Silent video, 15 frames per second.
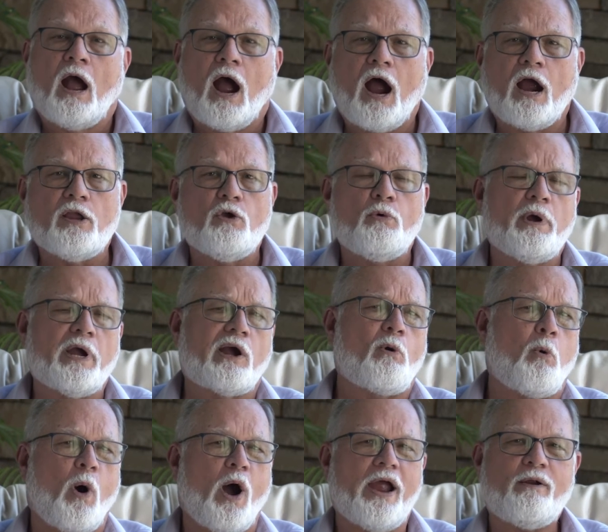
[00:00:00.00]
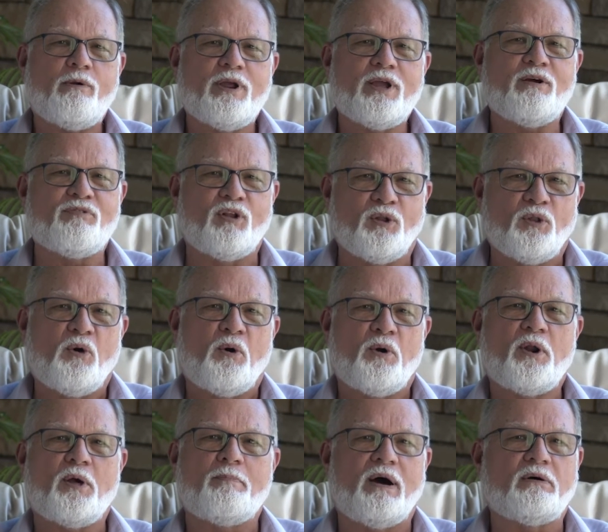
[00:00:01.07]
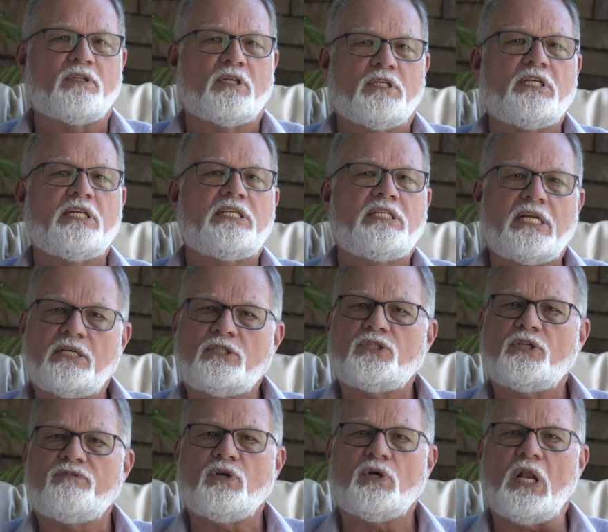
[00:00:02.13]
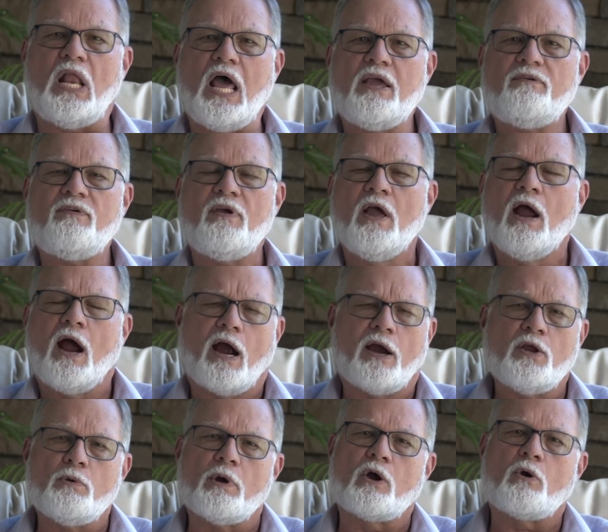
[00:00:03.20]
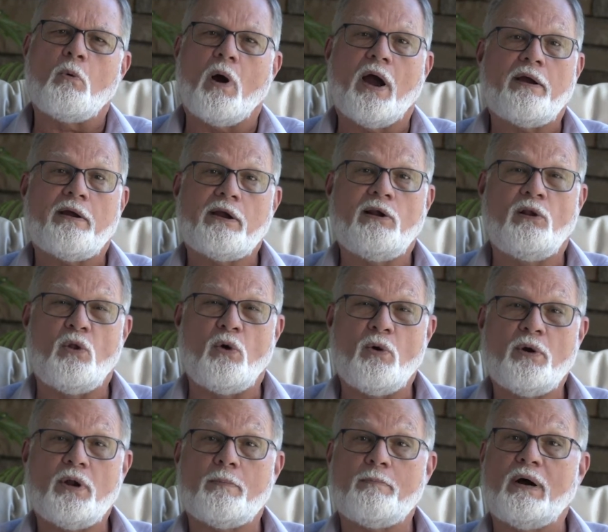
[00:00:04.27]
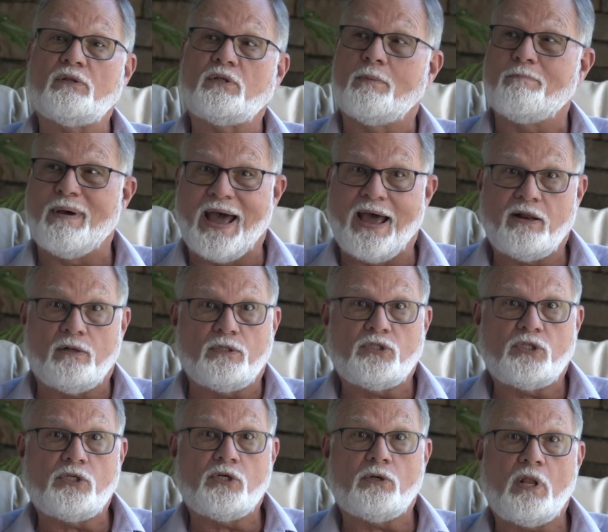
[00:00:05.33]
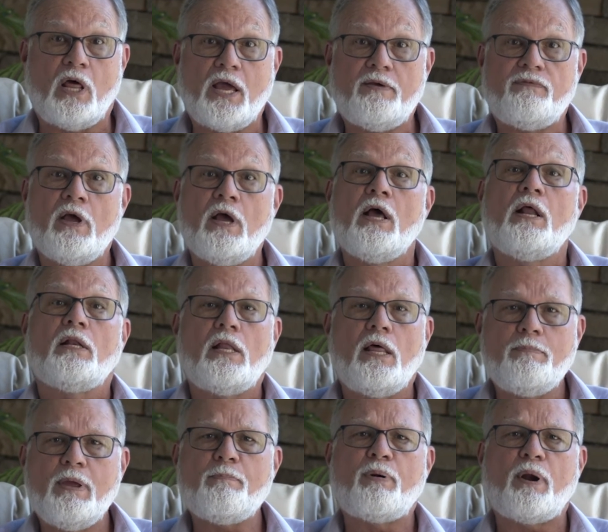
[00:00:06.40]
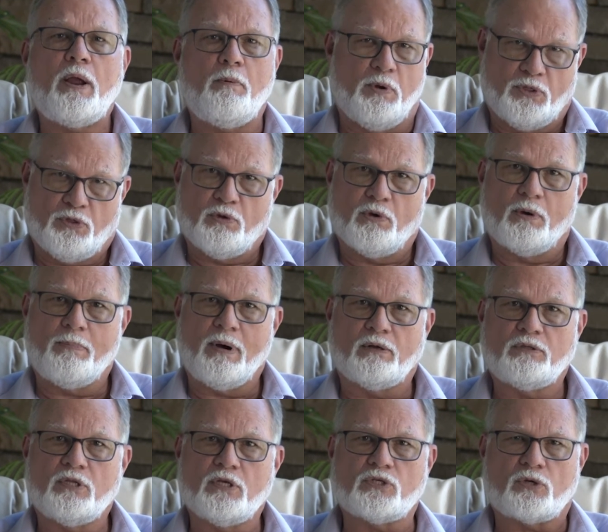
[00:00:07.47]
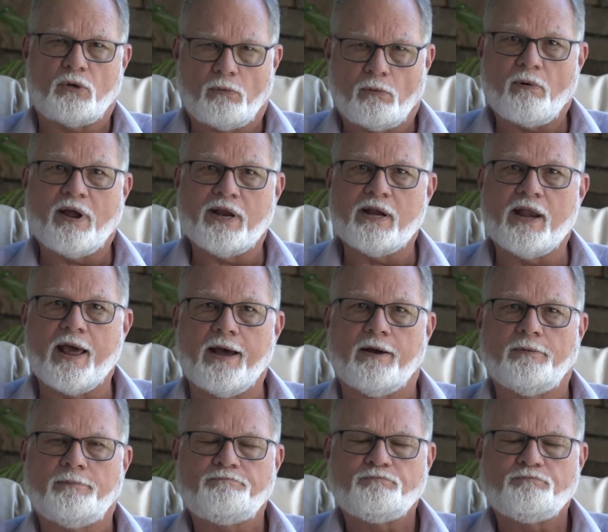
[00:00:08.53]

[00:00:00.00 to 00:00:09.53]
Are you inquiring of the Lord about the details of your life? Are you inquiring, Lord, about the battles in your life? Let me pray with you about this right now.